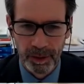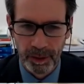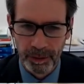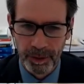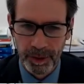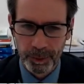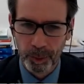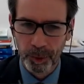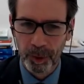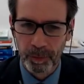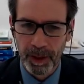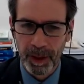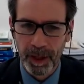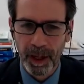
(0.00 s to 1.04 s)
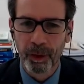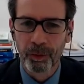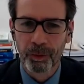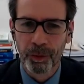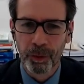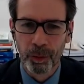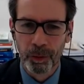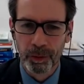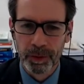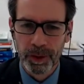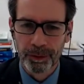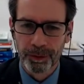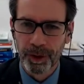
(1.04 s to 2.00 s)
that this wouldn't be a helpful
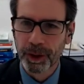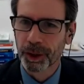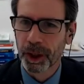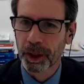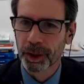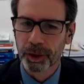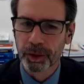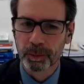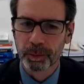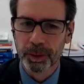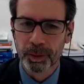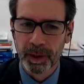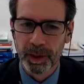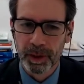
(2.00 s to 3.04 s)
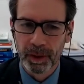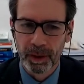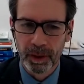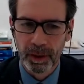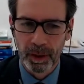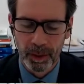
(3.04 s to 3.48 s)
differentiation between